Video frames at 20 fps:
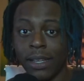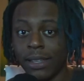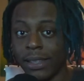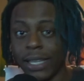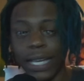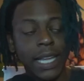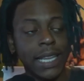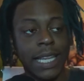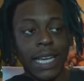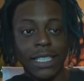
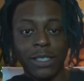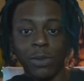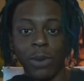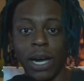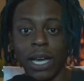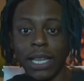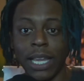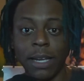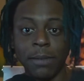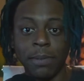that's why I
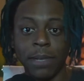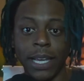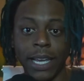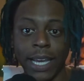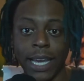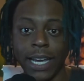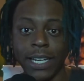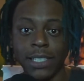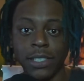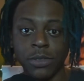like playing
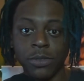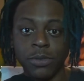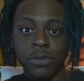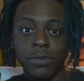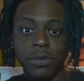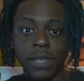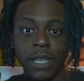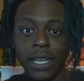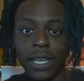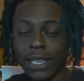Axel.
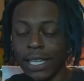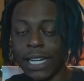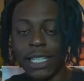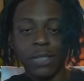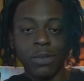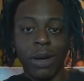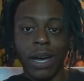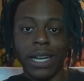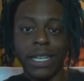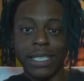That's
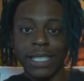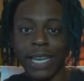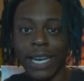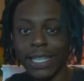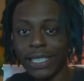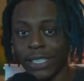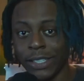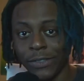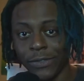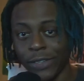why I decided
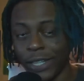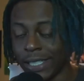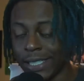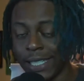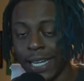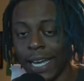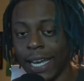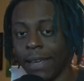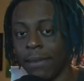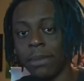to invest
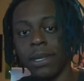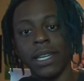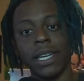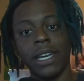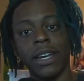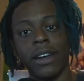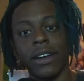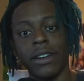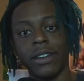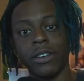time in the
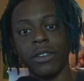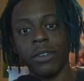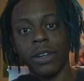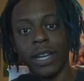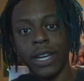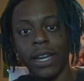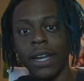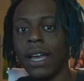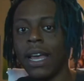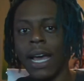character,
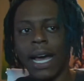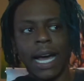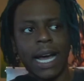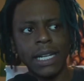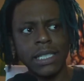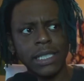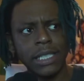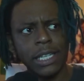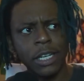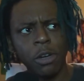okay? I
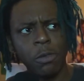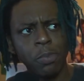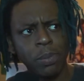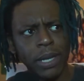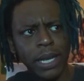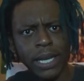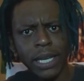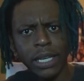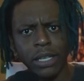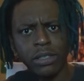still
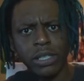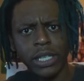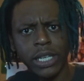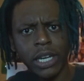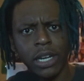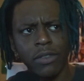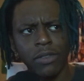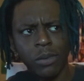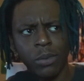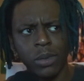play Guilty Gear
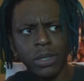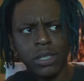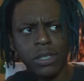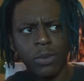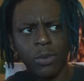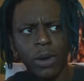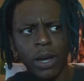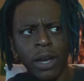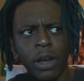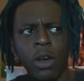every once in a
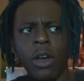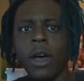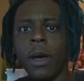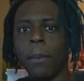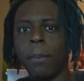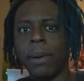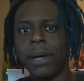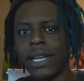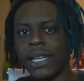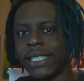while,
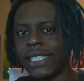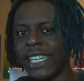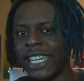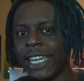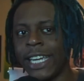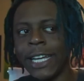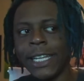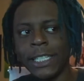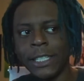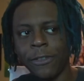but it's
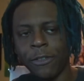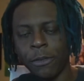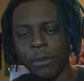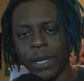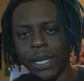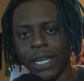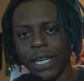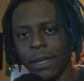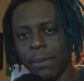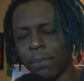easy for me
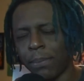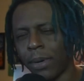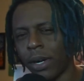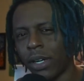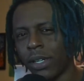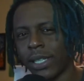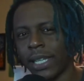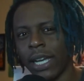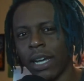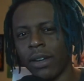to get
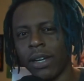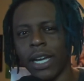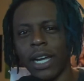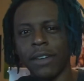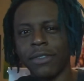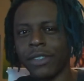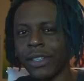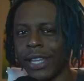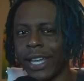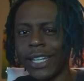burnt out
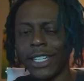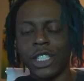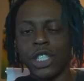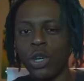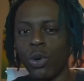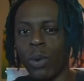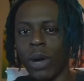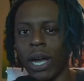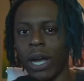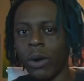after like
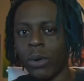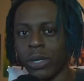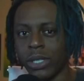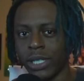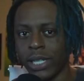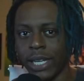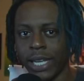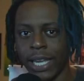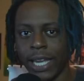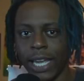2 hours
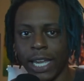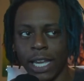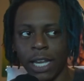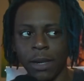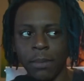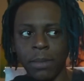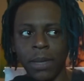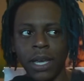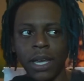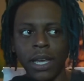in a
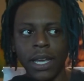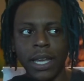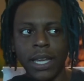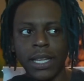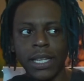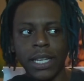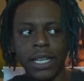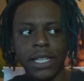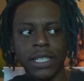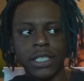game.
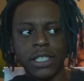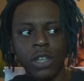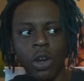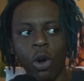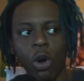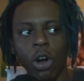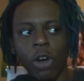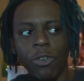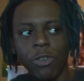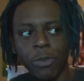It's
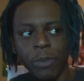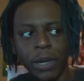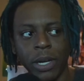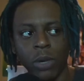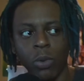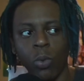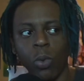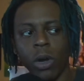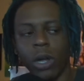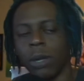hard for me to
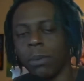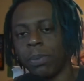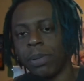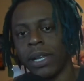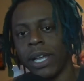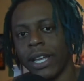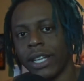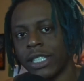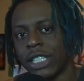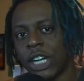want to
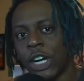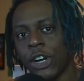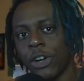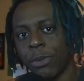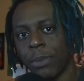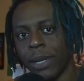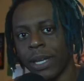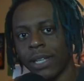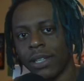play a tournament